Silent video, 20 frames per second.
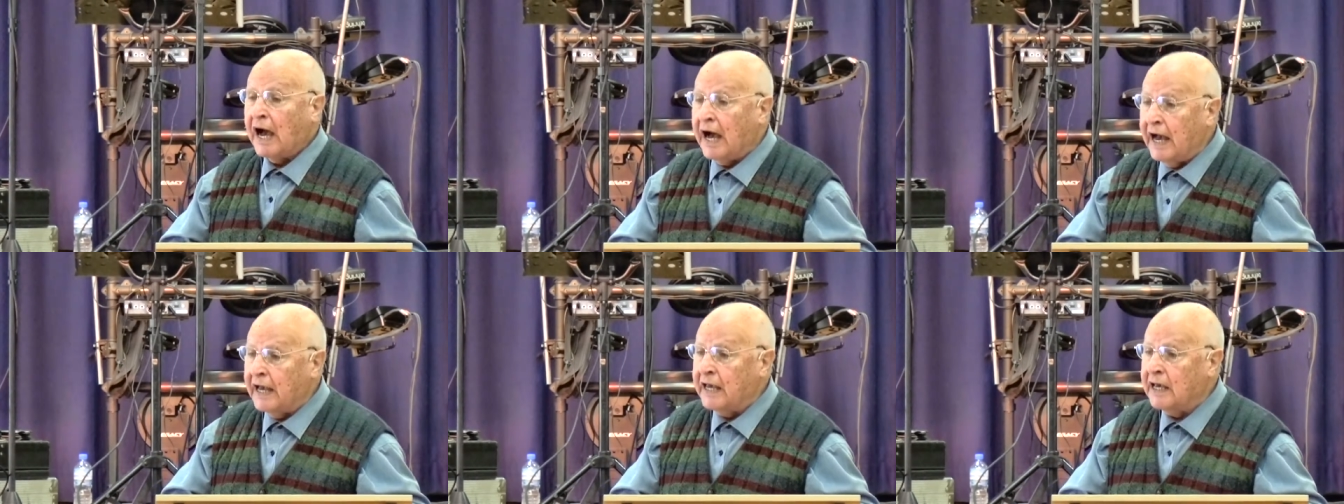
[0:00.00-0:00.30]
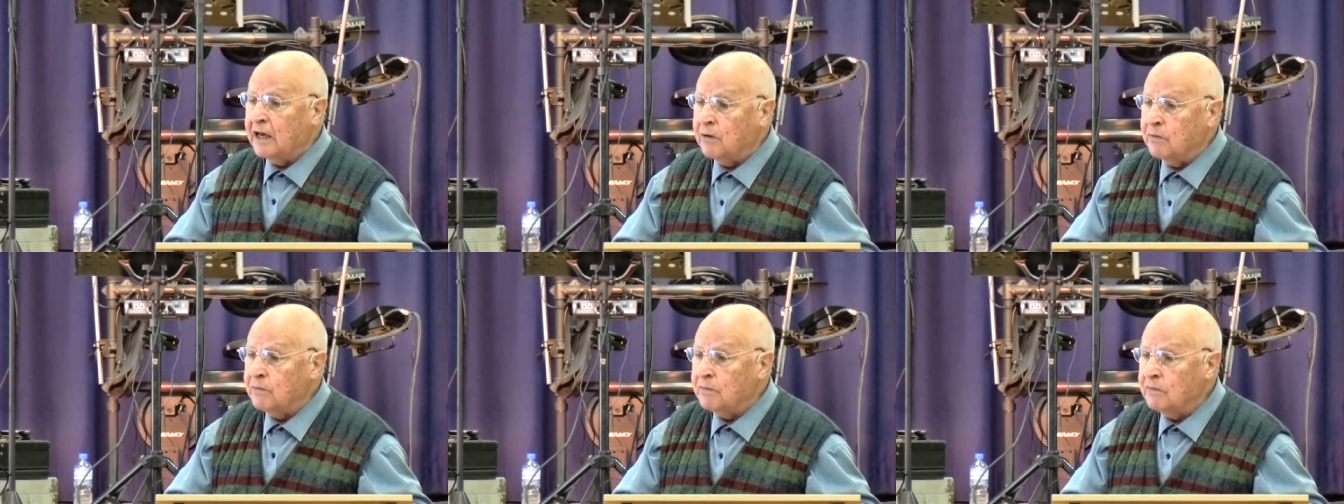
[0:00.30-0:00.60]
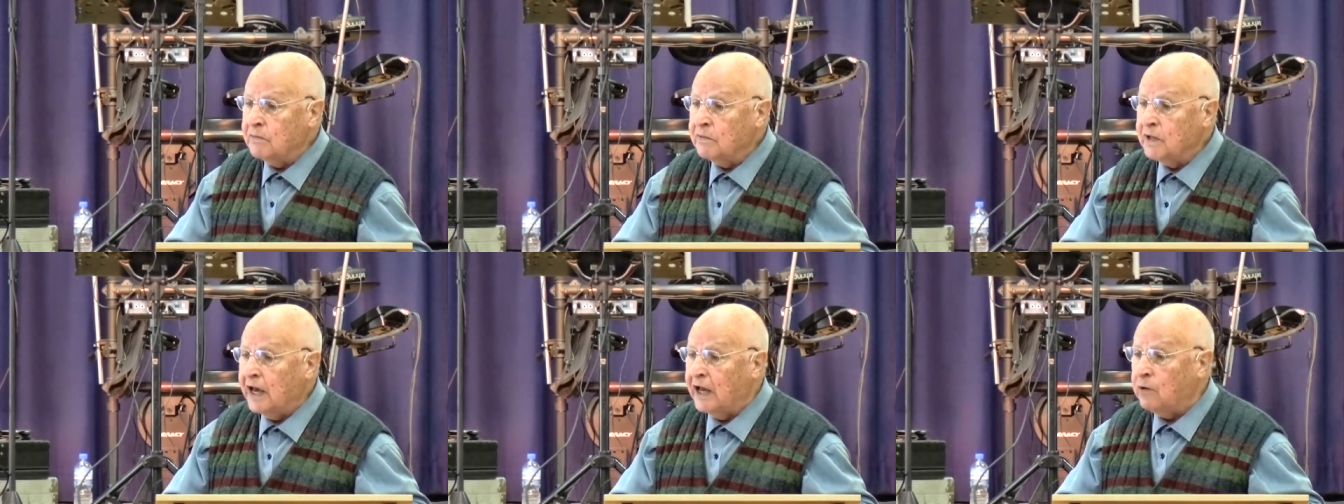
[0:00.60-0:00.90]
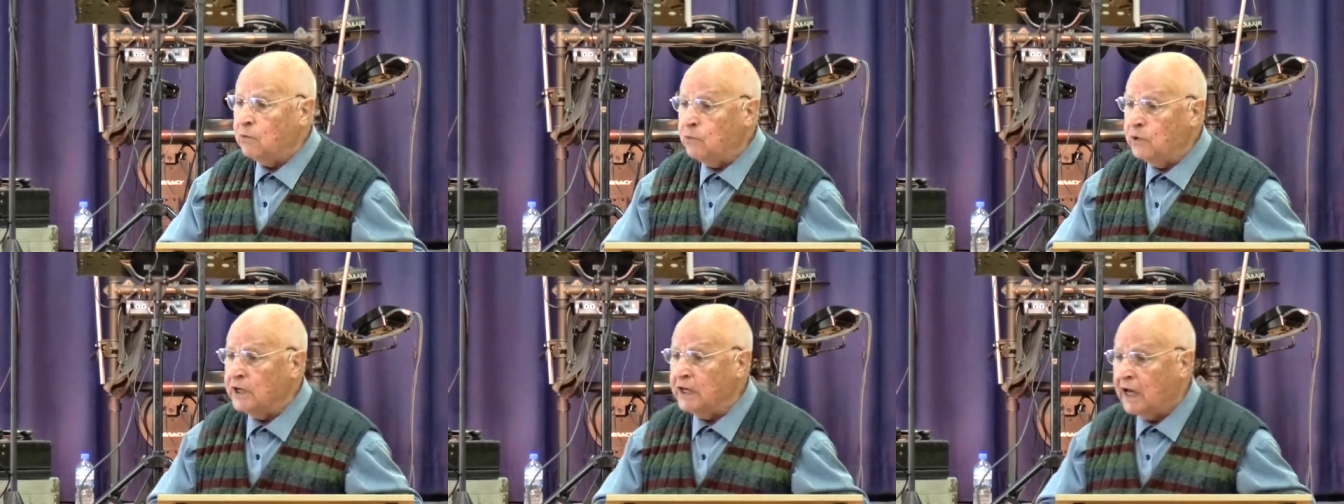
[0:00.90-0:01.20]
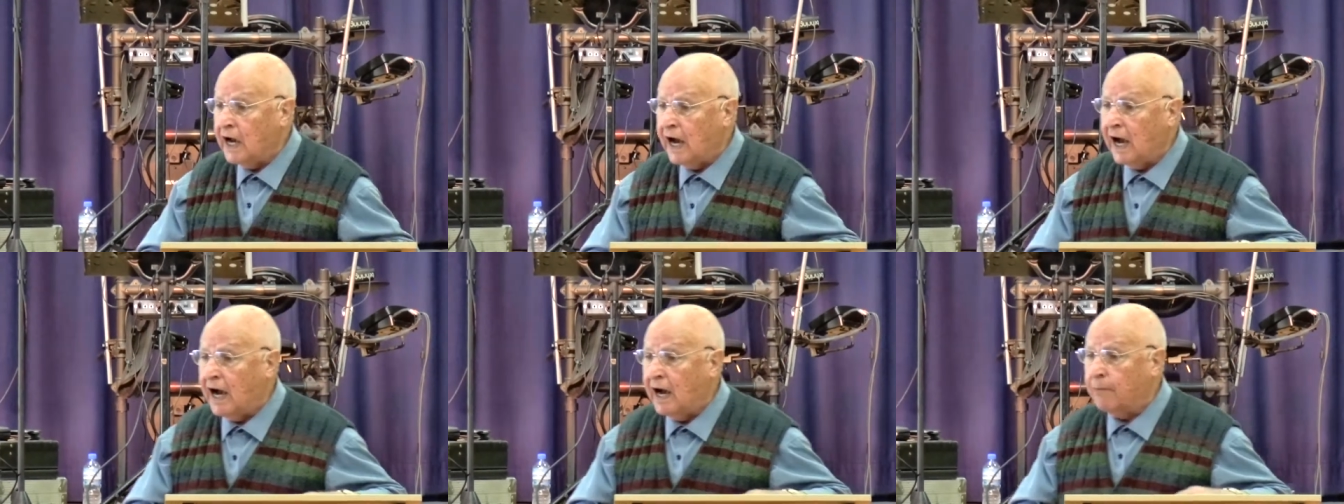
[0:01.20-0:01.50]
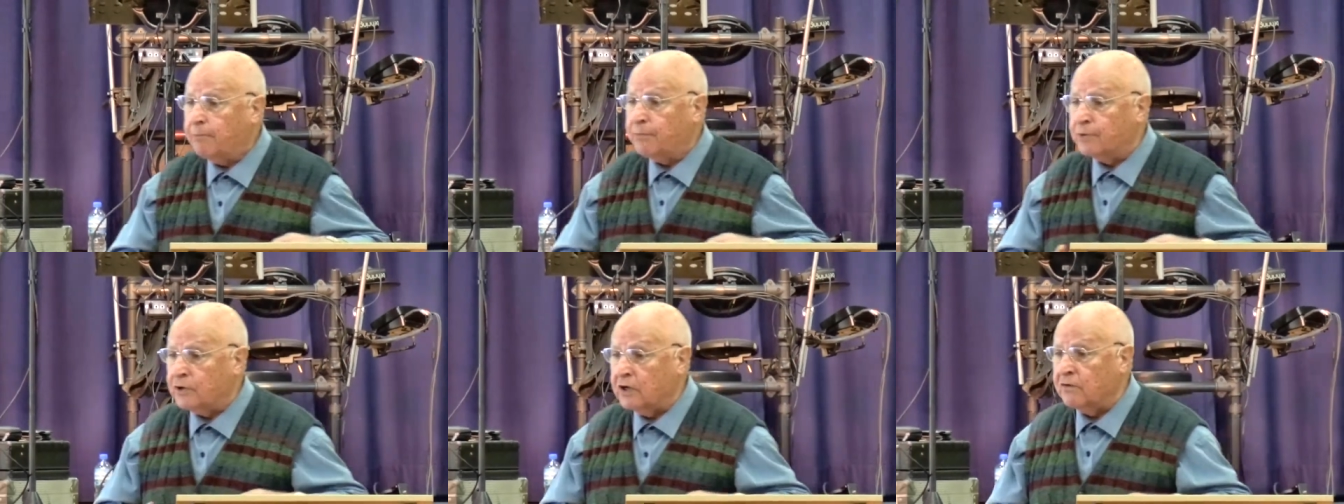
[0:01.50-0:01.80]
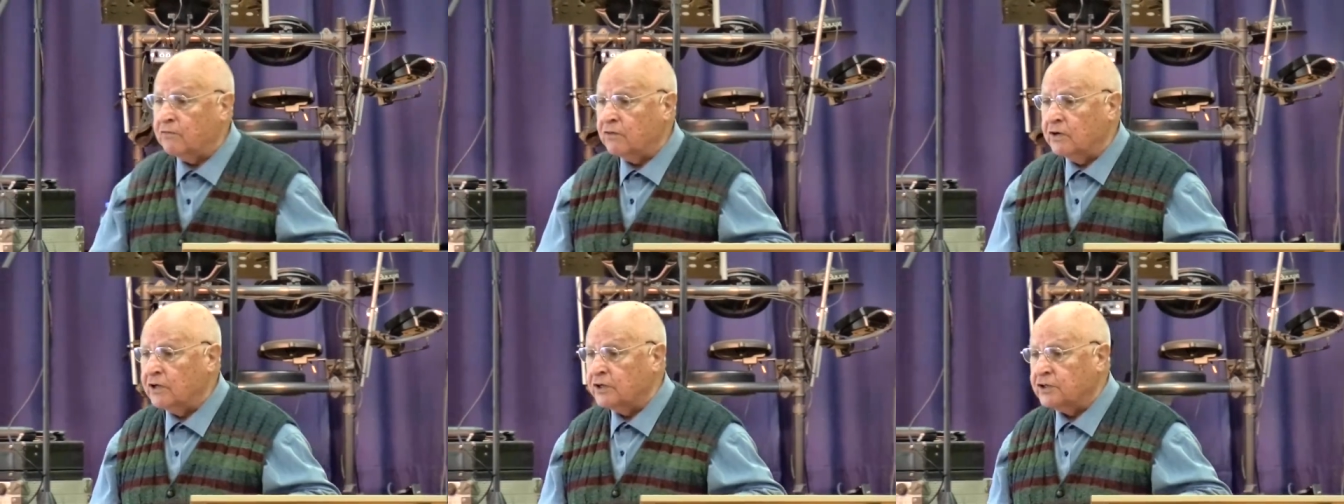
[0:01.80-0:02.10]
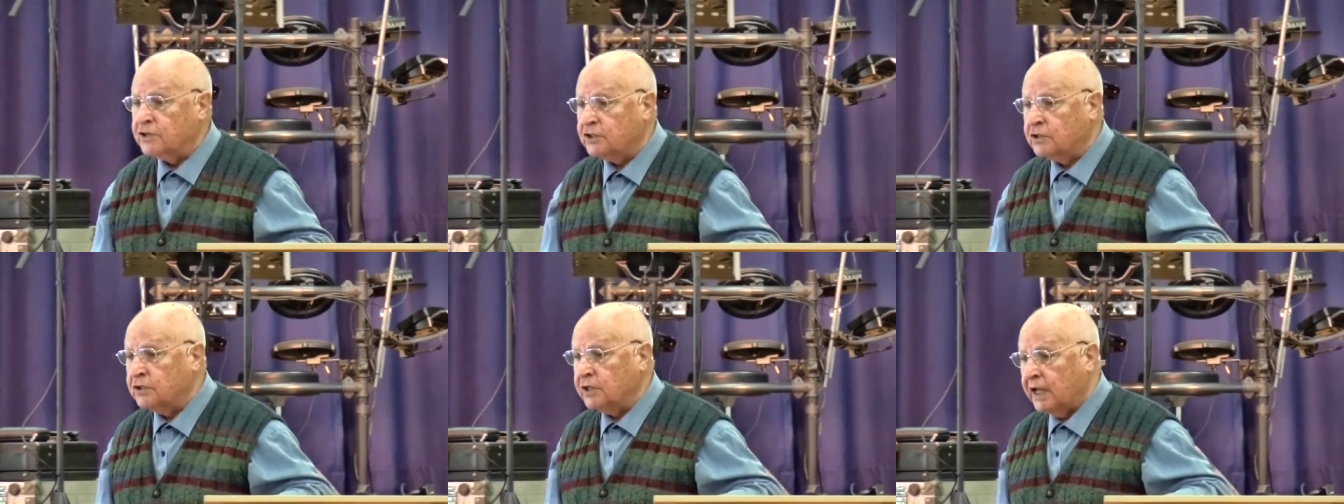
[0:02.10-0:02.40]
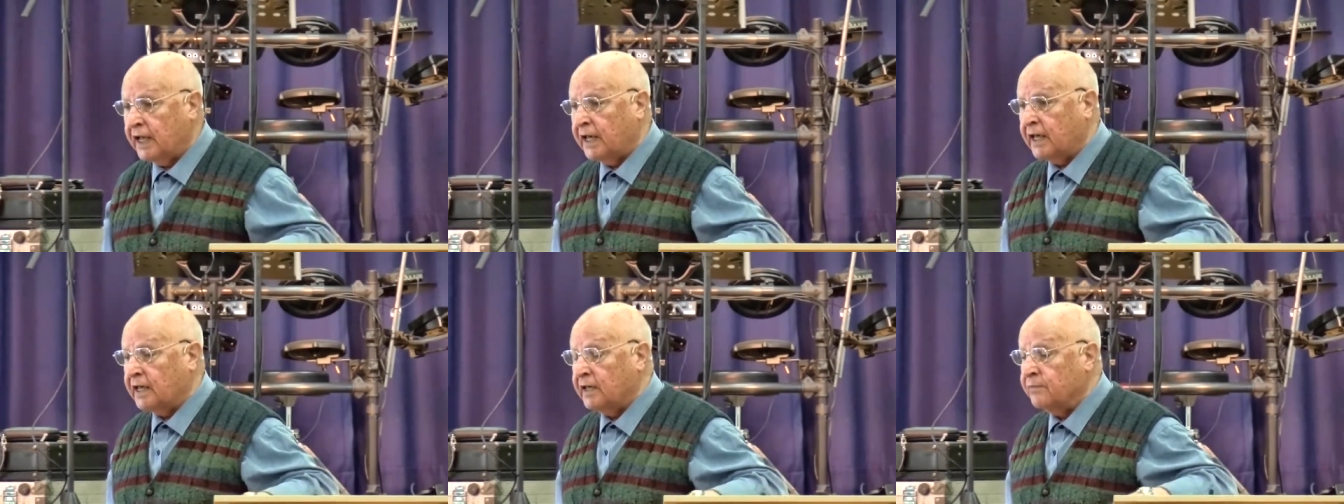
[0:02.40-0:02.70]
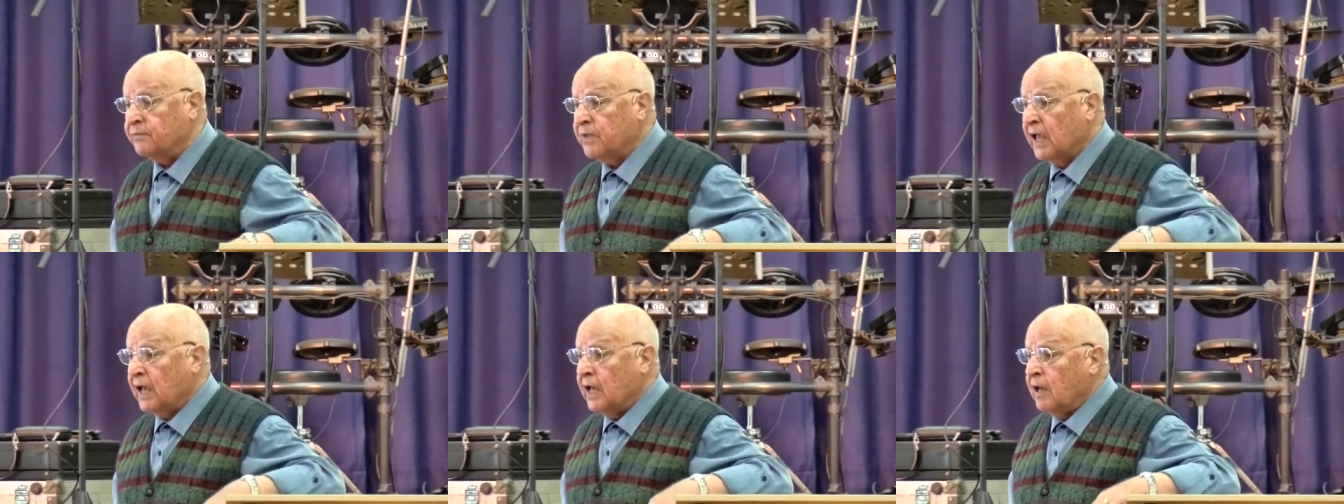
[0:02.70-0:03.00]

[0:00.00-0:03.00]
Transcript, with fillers: I am and we are privileged today